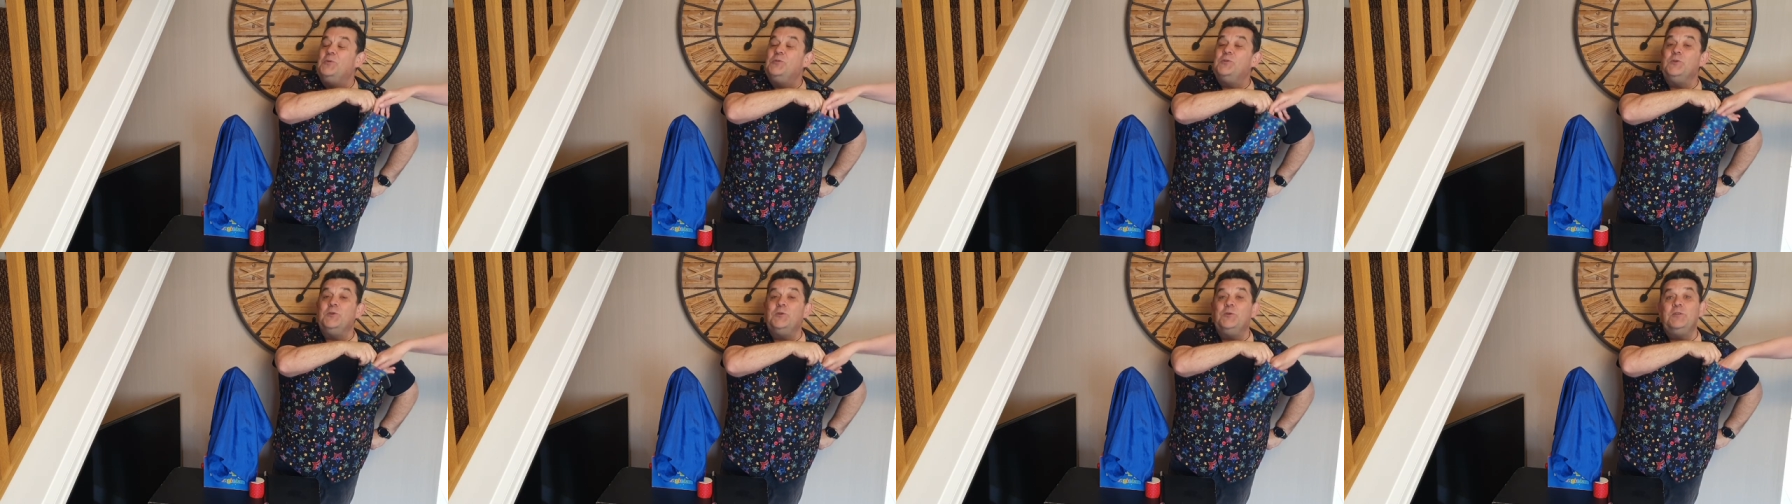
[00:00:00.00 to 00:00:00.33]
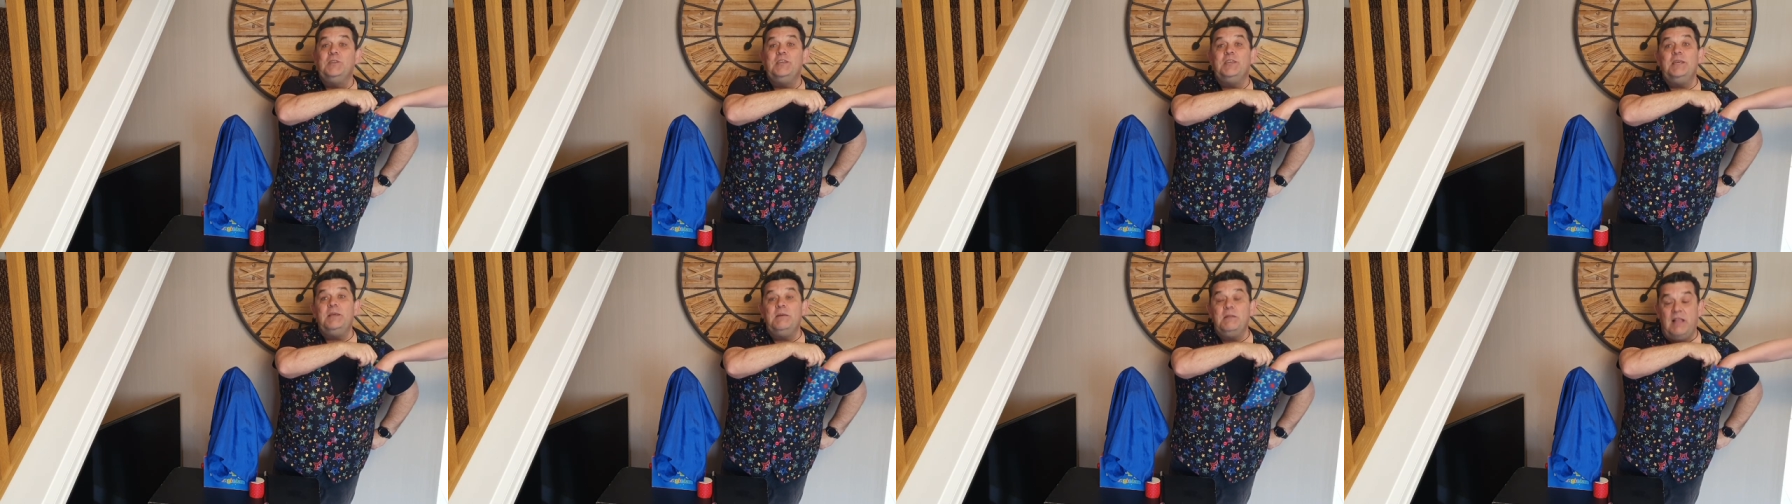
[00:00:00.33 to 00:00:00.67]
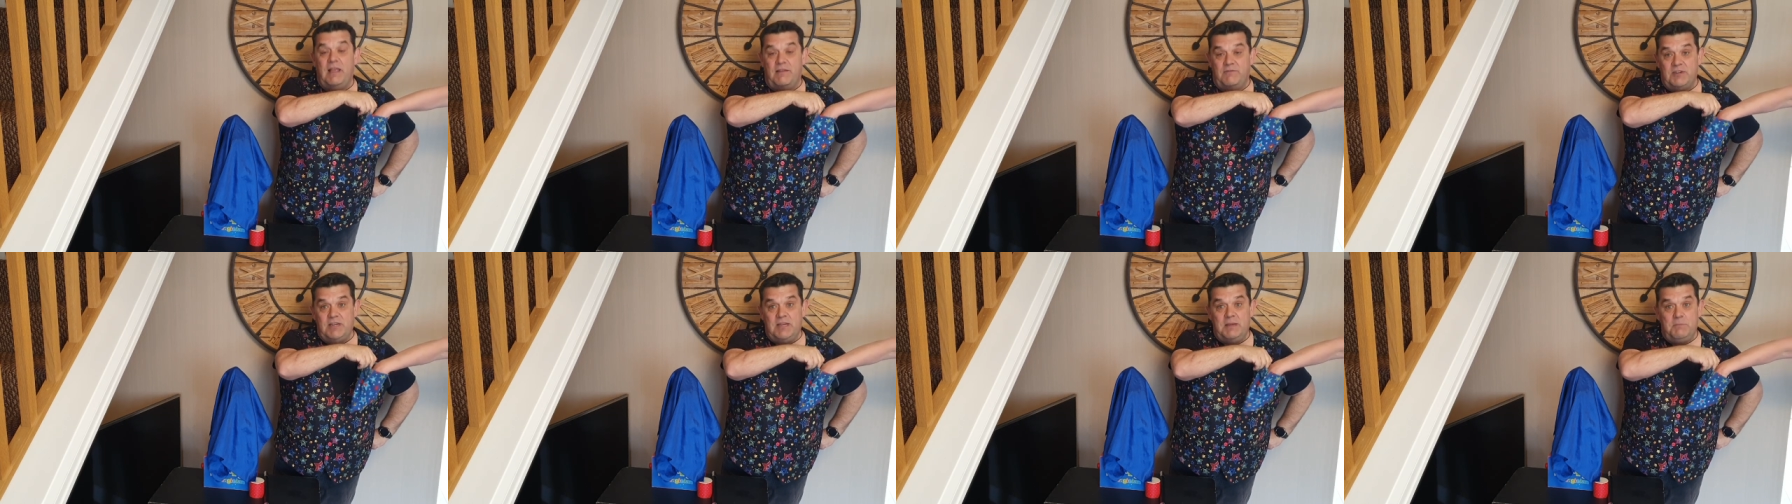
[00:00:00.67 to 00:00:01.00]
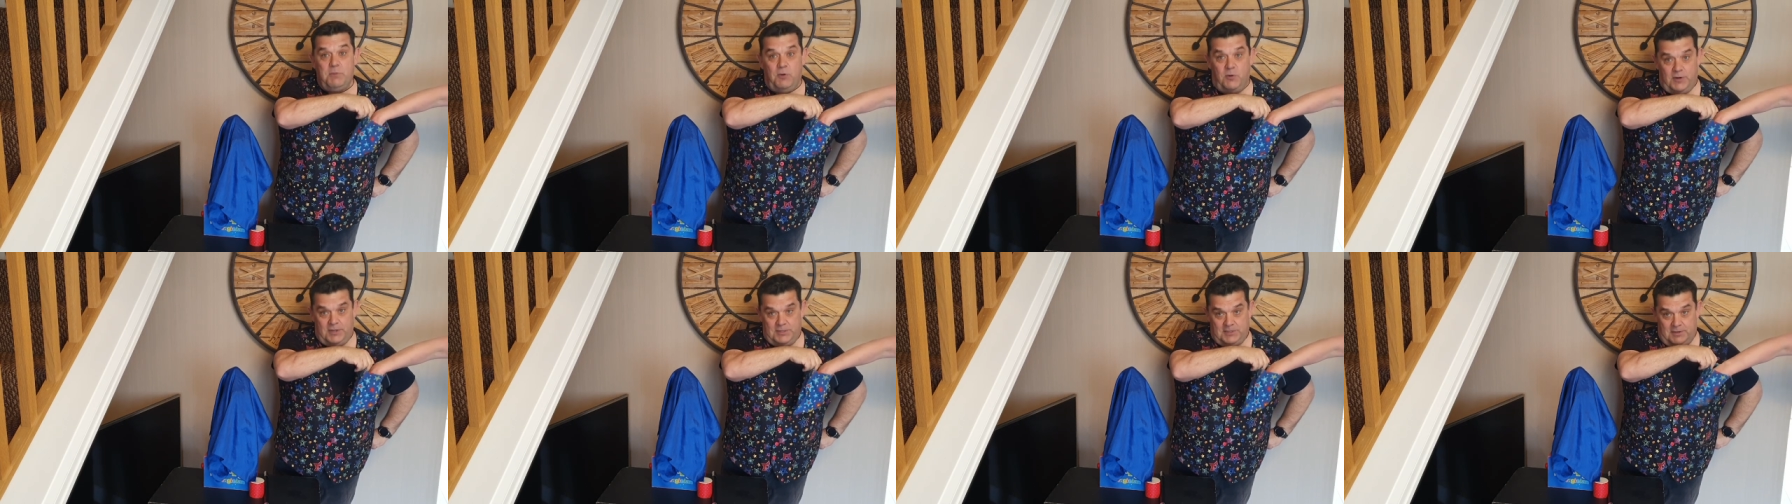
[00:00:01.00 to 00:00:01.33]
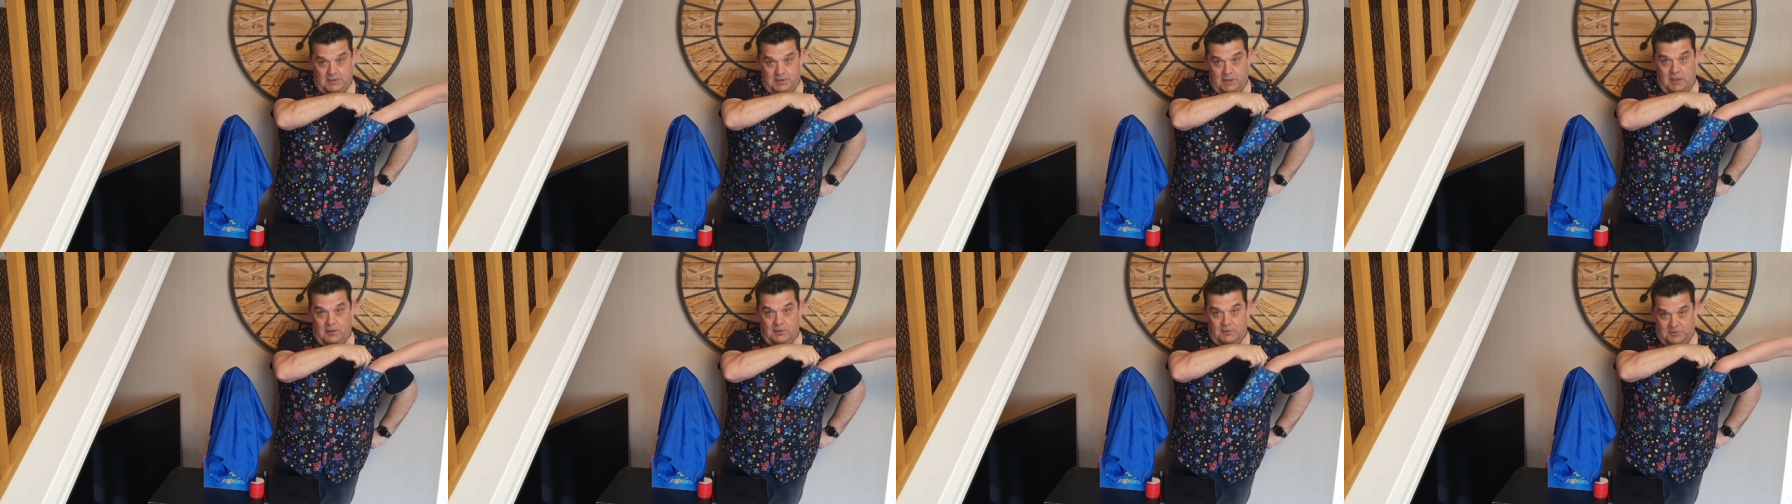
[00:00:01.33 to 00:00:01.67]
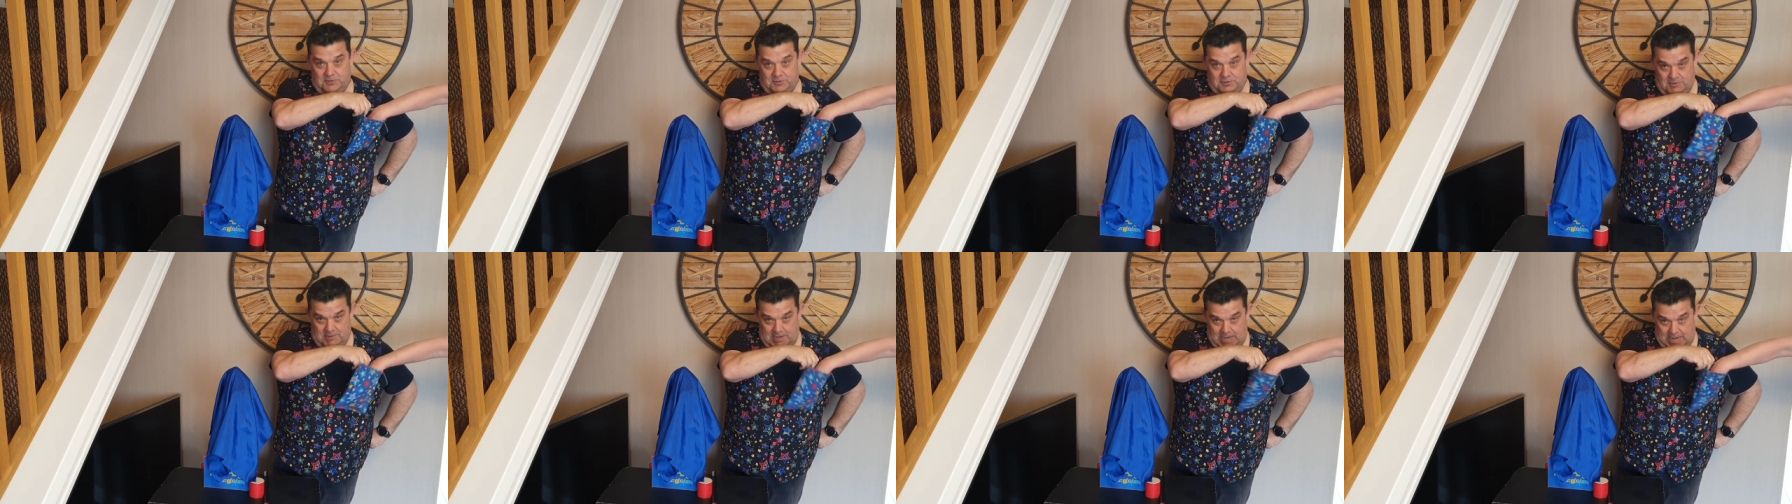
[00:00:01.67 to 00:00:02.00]
to the lovely boys and
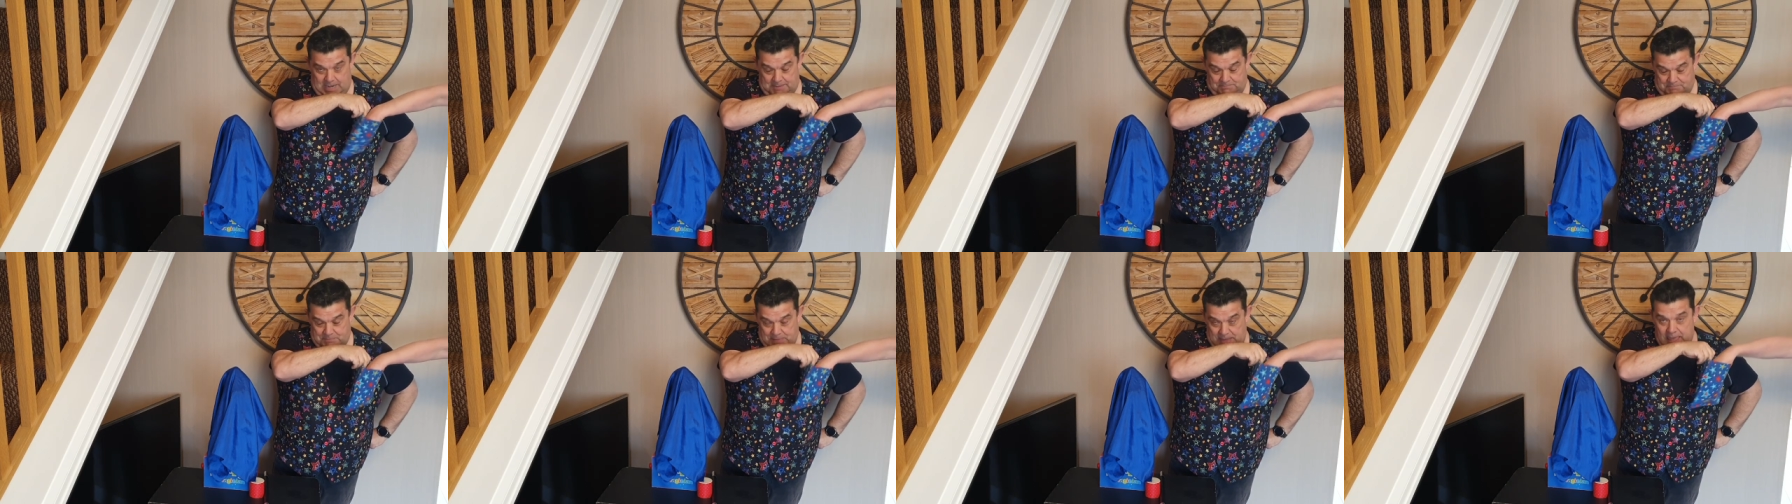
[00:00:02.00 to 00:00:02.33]
girls today?